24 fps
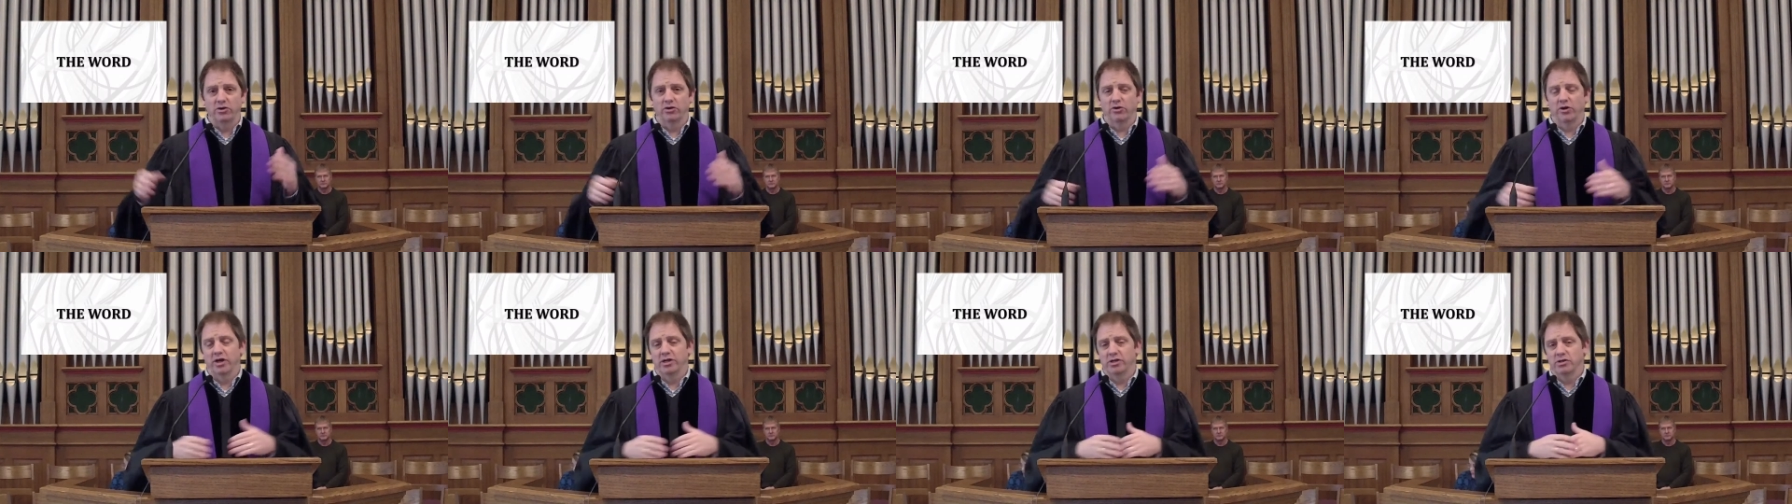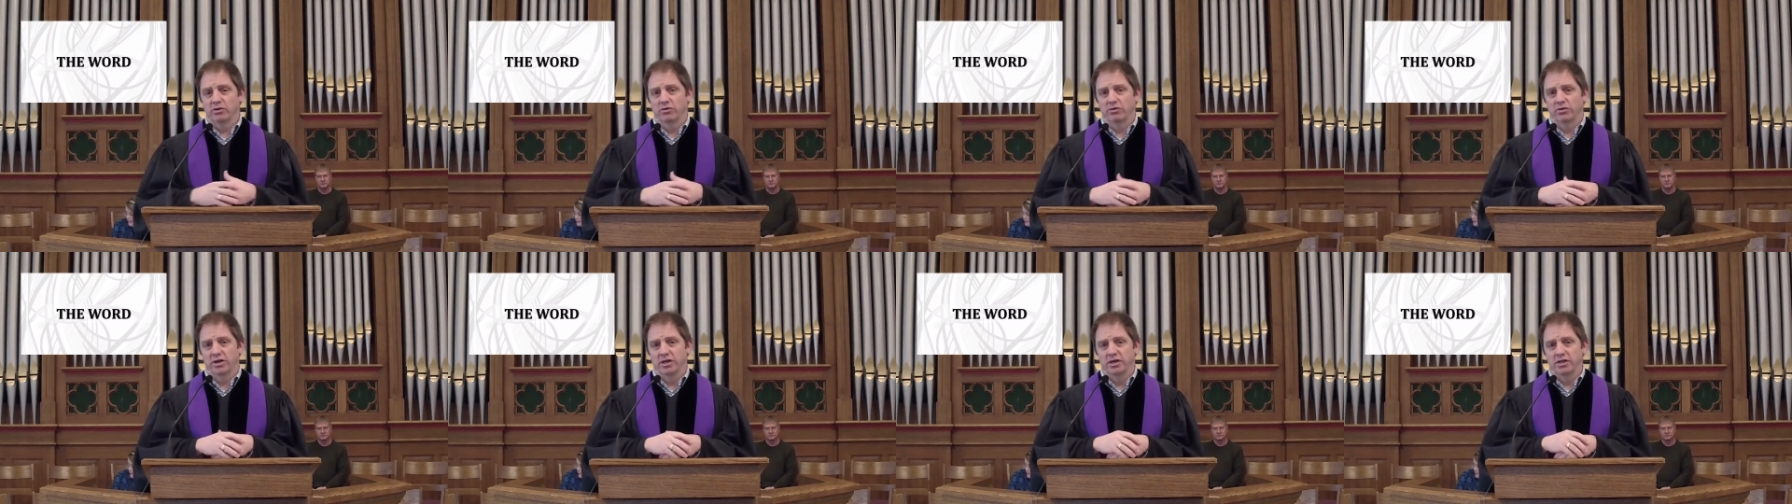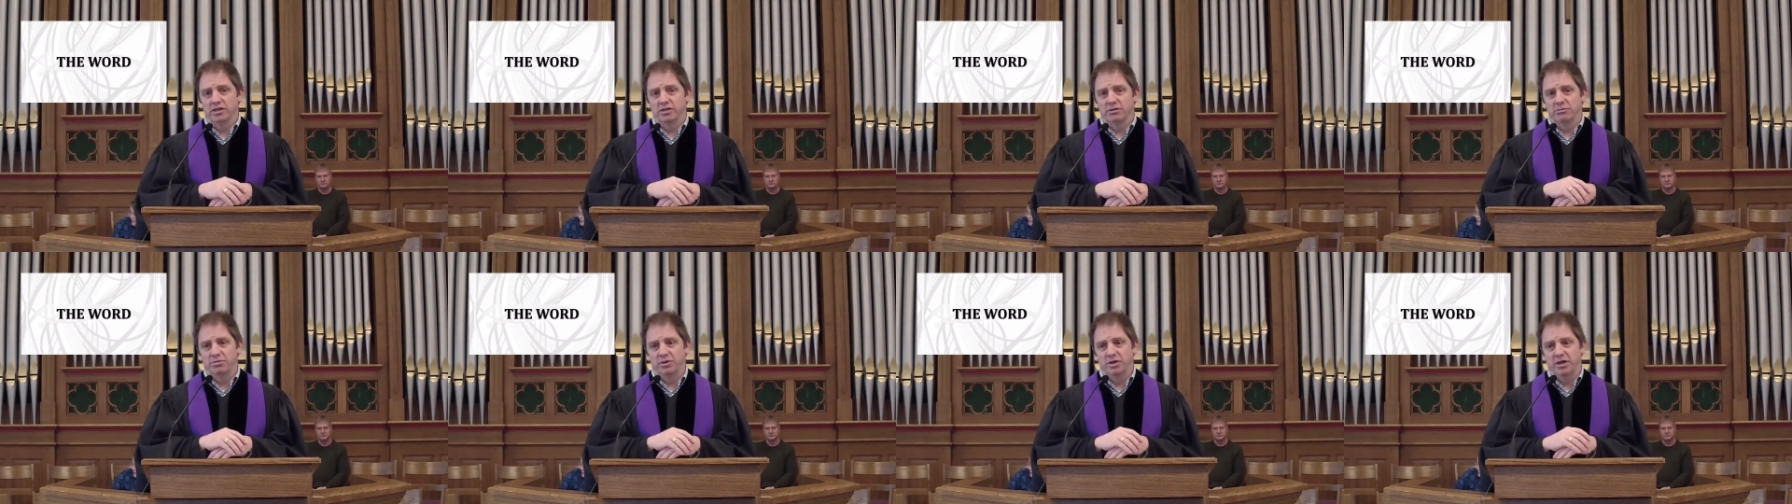or I don't get
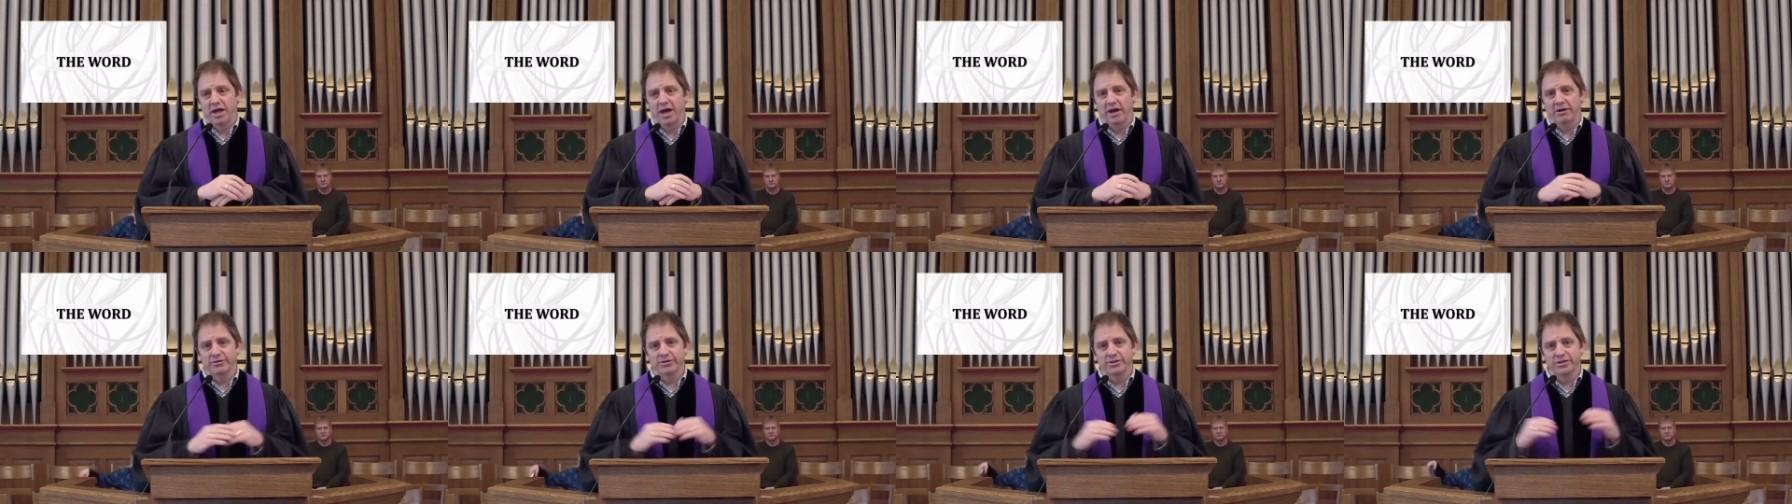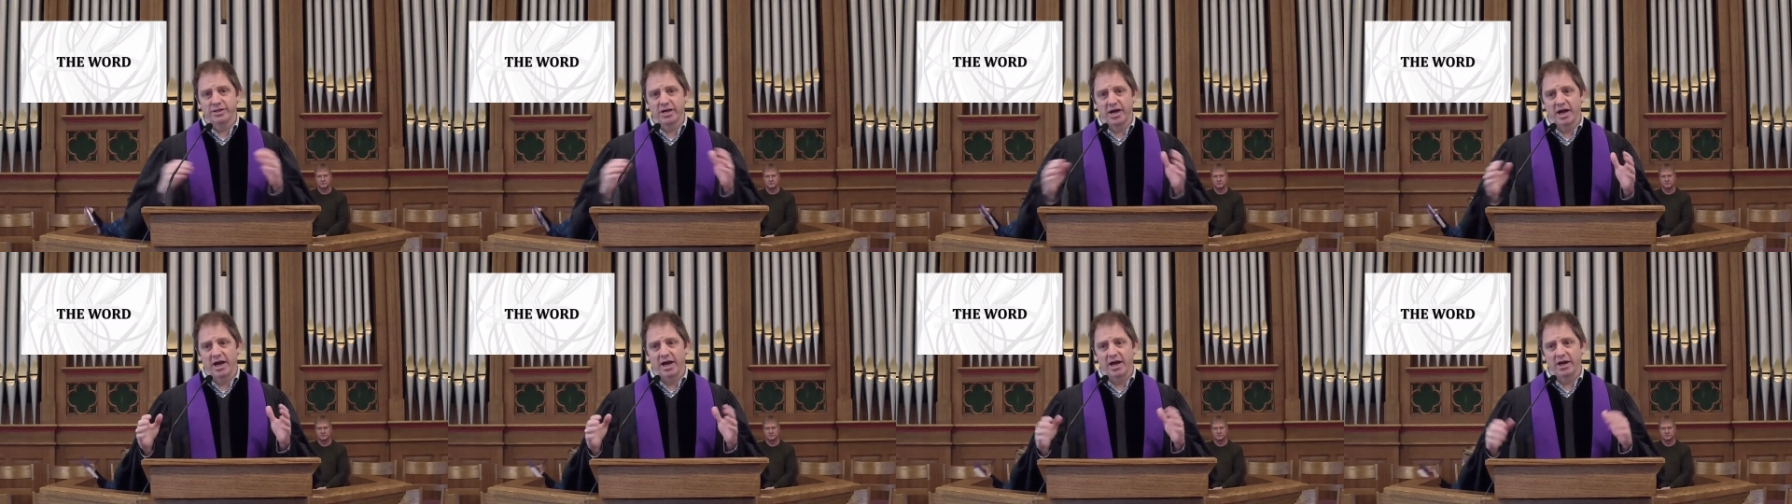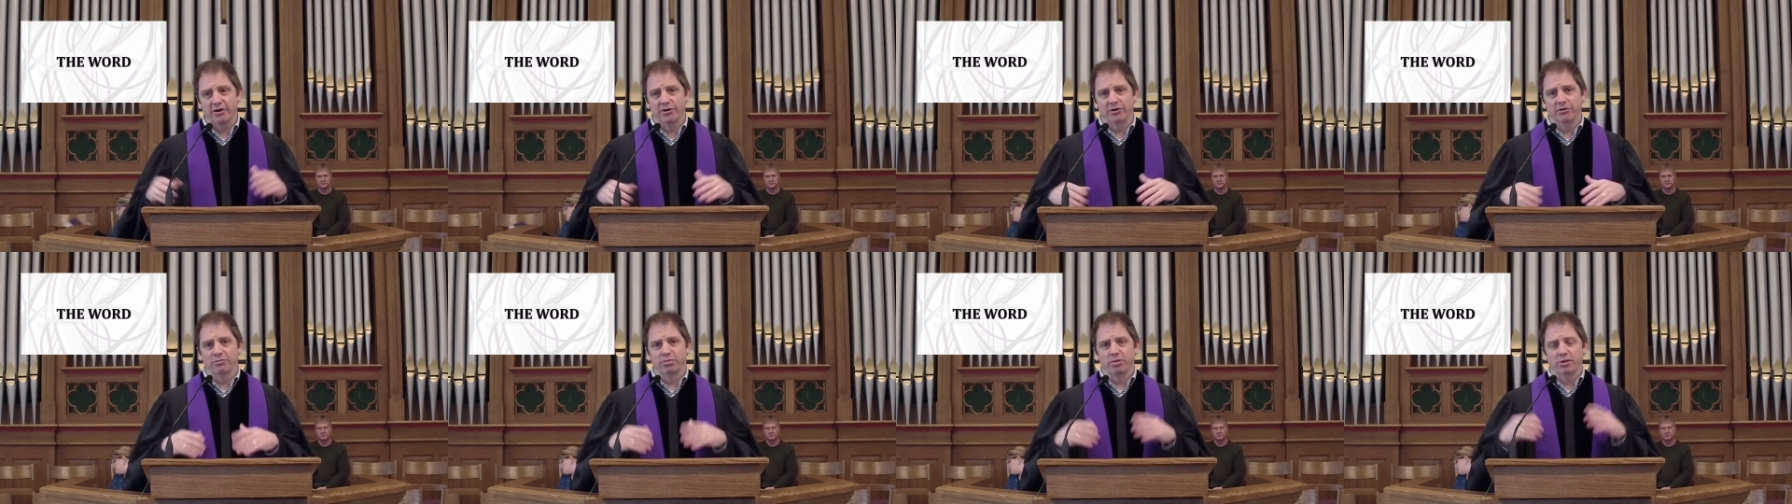to be outside or